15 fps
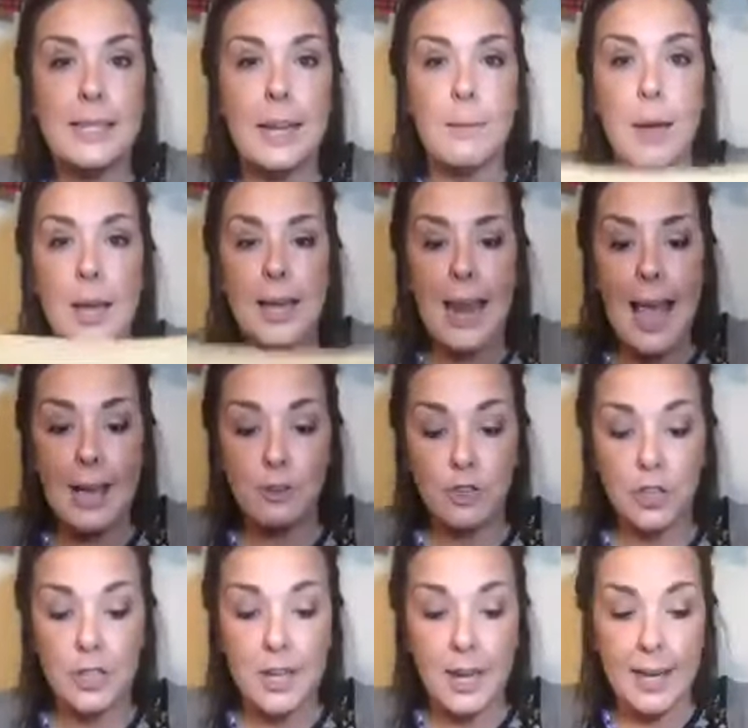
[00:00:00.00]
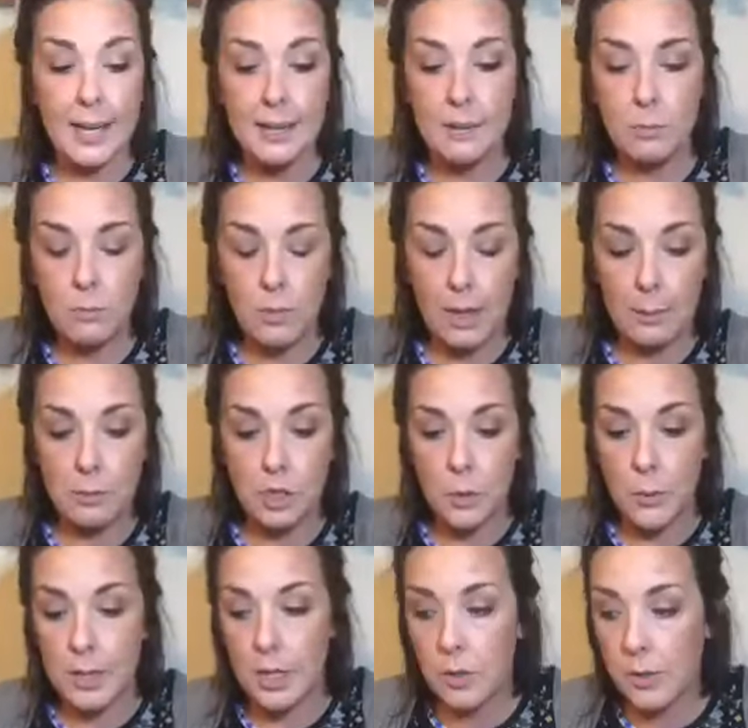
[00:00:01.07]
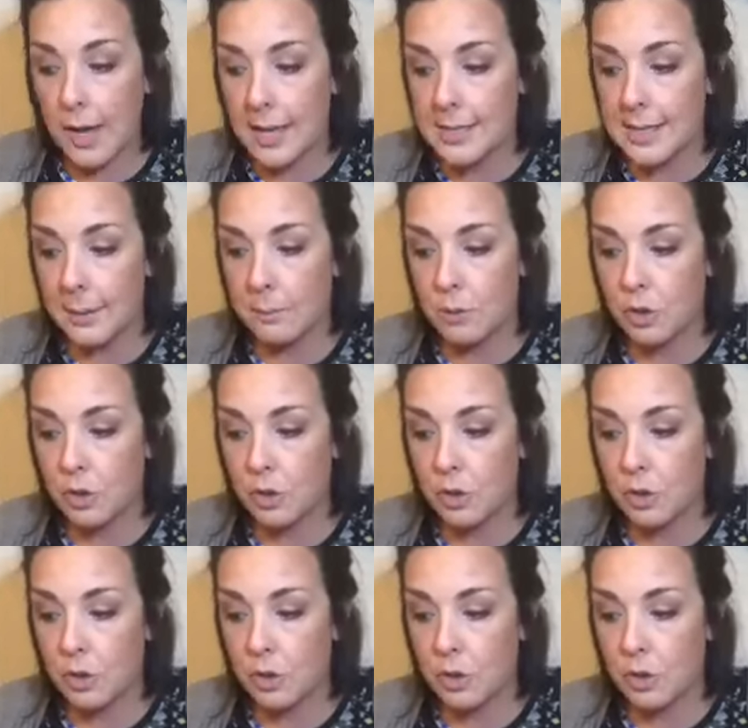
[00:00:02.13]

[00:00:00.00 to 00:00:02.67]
and I'm not going to actually cut while I'm showing you guys.